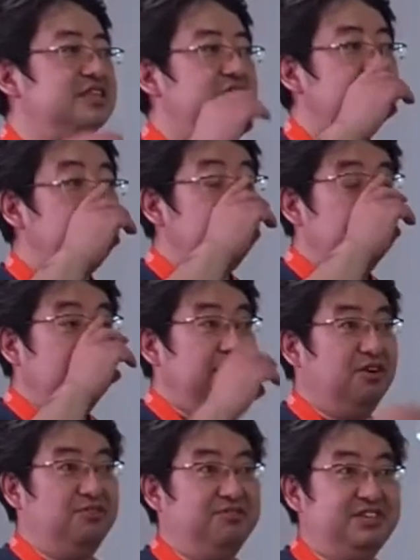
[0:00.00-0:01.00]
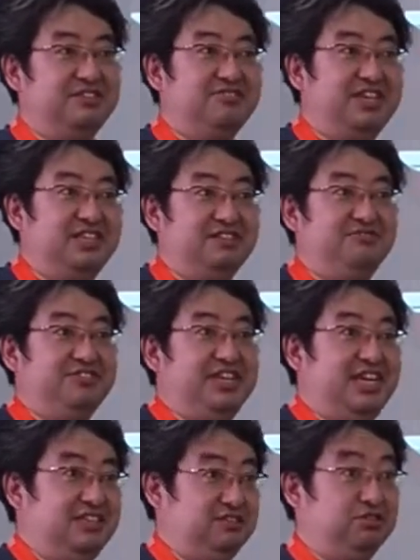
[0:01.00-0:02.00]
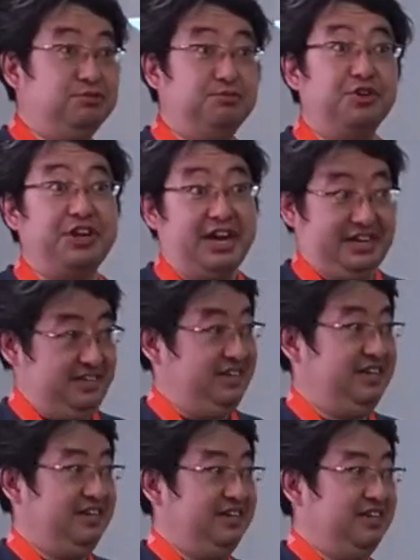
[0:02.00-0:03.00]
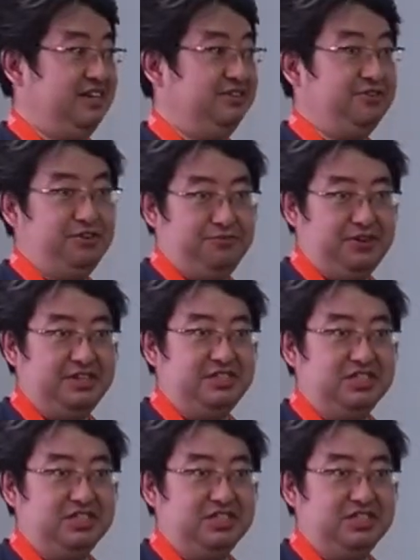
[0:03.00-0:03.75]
Only create, create good product, and you find it, stop it.